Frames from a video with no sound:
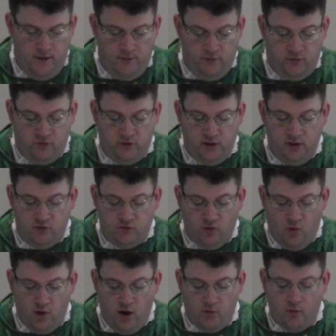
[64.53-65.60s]
The seed
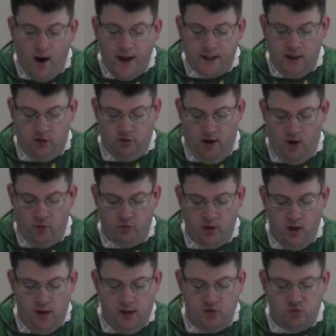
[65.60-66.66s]
sown on rocky ground
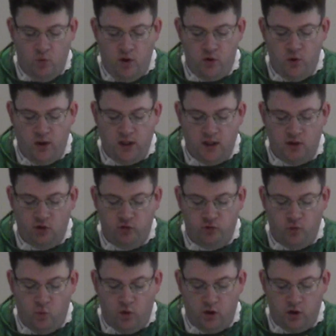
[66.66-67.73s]
is one who hears
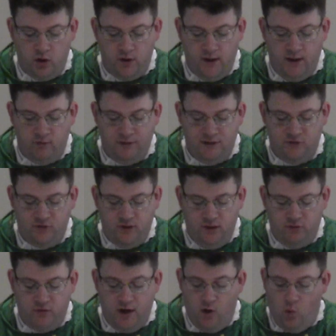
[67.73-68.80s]
the word and
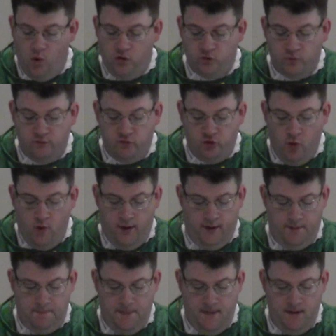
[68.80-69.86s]
receives it at once with joy,
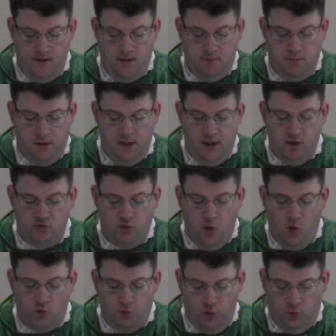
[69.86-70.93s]
but he has
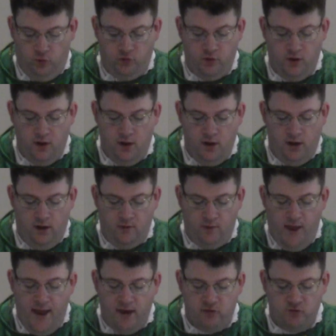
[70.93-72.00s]
no root and
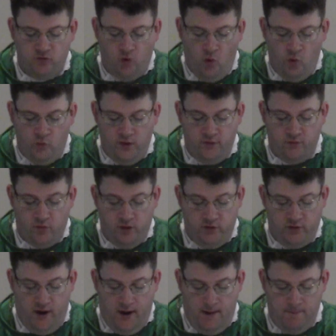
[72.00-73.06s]
lasts only for a
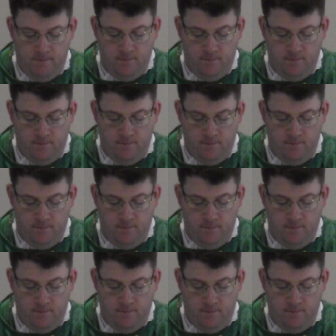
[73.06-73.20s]
time.